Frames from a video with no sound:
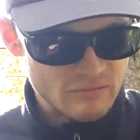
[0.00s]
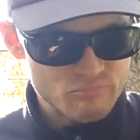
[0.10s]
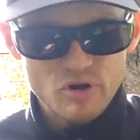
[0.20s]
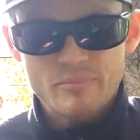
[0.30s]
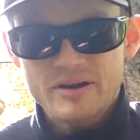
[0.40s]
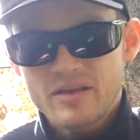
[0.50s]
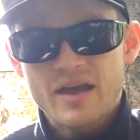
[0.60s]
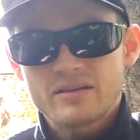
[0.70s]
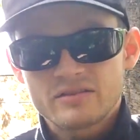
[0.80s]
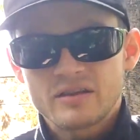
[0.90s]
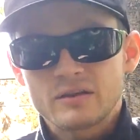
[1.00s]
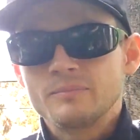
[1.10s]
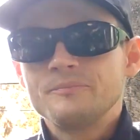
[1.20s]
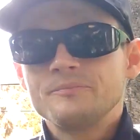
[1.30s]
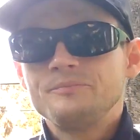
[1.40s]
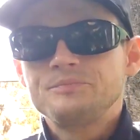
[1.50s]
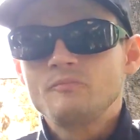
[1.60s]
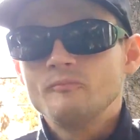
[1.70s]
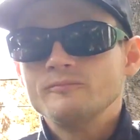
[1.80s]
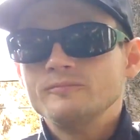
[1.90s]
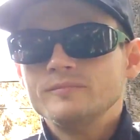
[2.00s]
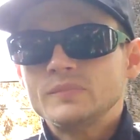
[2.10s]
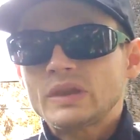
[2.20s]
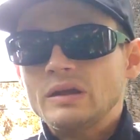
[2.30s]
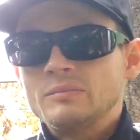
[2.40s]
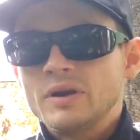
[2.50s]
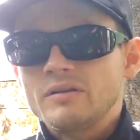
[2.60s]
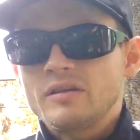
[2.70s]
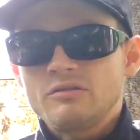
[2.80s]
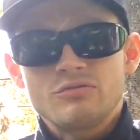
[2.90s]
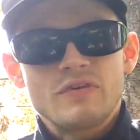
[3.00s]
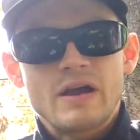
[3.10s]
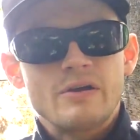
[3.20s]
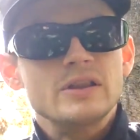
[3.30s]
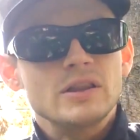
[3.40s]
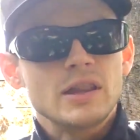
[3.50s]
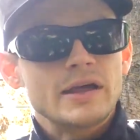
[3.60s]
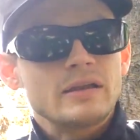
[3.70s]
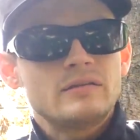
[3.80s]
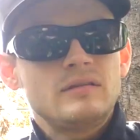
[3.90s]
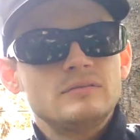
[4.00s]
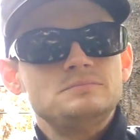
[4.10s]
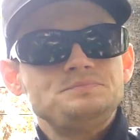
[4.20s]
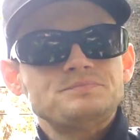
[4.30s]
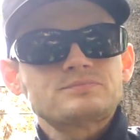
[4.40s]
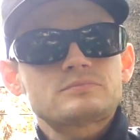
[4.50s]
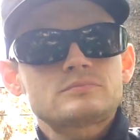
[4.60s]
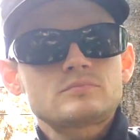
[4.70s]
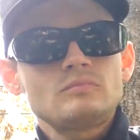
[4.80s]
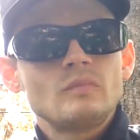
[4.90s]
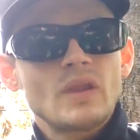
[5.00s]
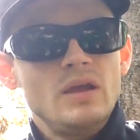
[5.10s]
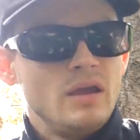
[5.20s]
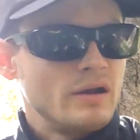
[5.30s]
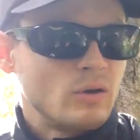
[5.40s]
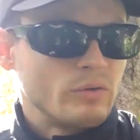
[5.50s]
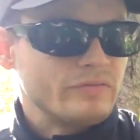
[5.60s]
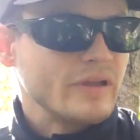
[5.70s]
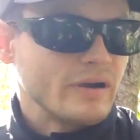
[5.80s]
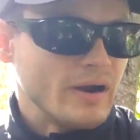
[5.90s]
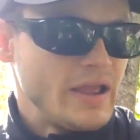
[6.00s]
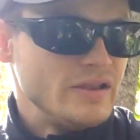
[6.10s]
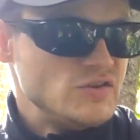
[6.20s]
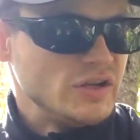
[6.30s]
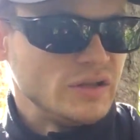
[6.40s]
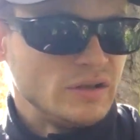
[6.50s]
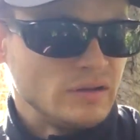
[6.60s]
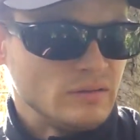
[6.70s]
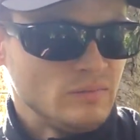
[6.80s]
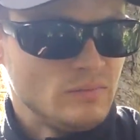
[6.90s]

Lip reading: bourbon casking, but it's very light. You know, if they're aging,